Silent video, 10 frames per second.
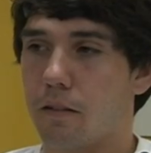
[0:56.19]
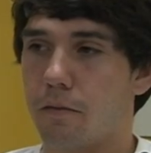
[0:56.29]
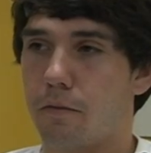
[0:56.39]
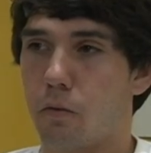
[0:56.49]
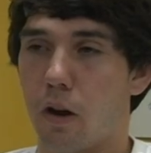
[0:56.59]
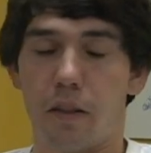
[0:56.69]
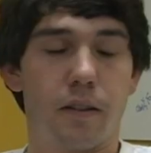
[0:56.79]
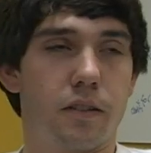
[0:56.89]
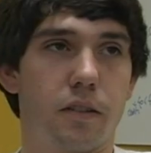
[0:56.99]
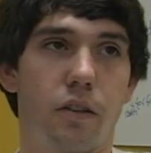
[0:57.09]
For
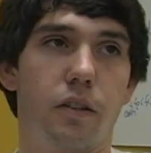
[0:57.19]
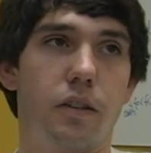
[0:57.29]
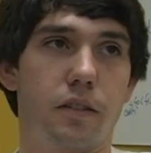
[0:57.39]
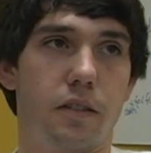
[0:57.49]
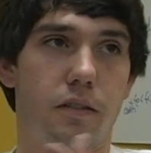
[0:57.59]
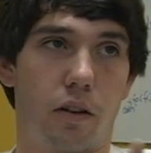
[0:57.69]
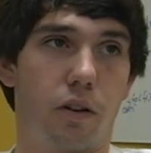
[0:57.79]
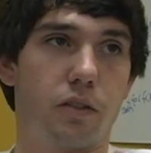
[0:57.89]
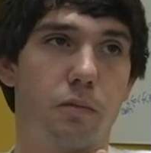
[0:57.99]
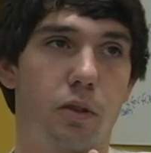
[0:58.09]
Athens is an
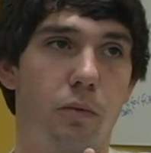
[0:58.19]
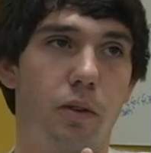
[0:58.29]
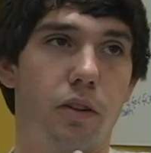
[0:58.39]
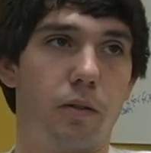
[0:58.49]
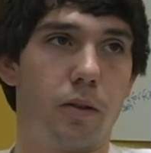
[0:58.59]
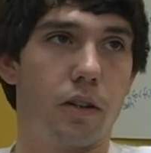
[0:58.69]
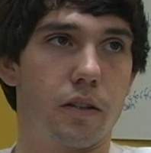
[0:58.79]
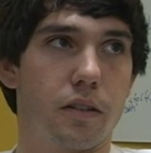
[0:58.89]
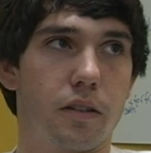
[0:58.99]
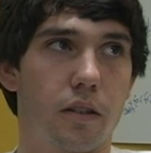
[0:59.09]
awesome community
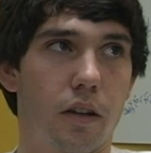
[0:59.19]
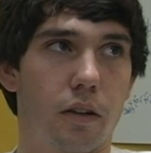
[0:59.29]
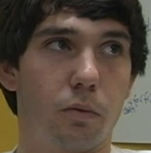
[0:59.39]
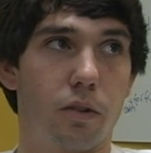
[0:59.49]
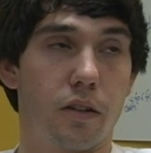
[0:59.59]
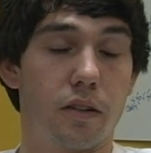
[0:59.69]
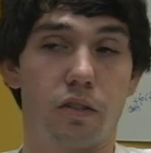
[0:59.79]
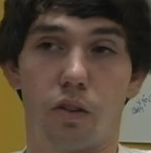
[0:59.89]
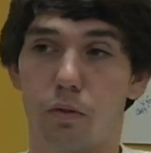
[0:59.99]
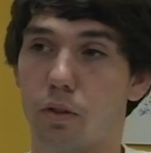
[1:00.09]
because it really
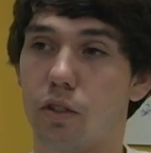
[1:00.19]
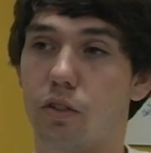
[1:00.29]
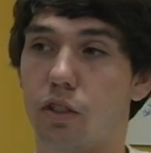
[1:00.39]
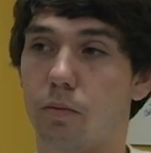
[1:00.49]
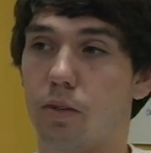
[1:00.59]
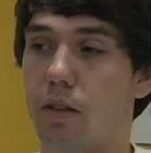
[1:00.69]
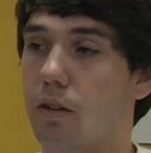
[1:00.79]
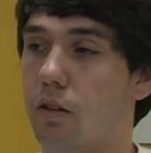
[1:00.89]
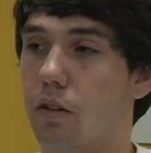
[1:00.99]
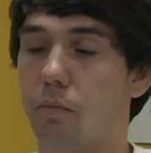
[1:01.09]
does start relationships
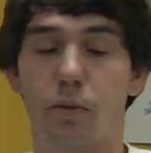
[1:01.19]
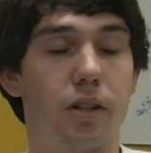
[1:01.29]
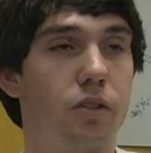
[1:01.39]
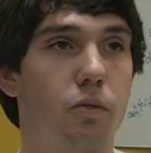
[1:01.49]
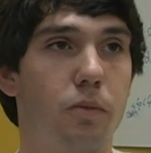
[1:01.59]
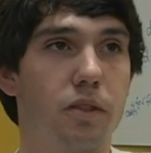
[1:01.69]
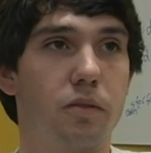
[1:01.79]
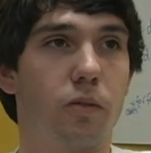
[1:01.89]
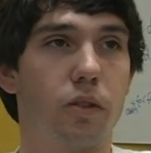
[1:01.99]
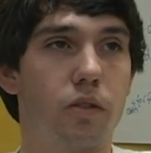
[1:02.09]
that are potential
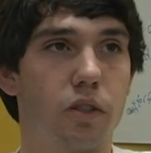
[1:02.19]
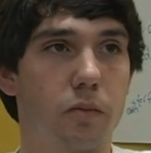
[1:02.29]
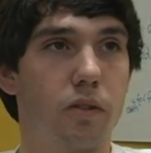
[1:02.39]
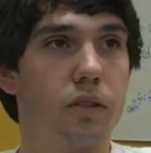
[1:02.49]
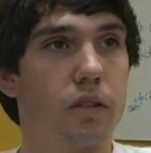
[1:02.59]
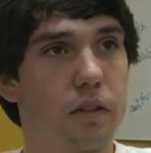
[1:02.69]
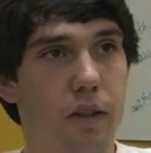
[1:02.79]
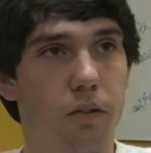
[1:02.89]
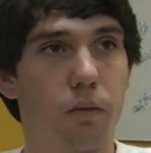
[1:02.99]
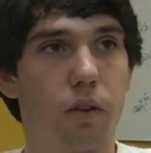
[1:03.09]
business partnerships
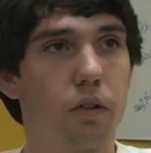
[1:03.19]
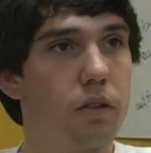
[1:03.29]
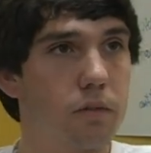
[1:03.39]
down the road.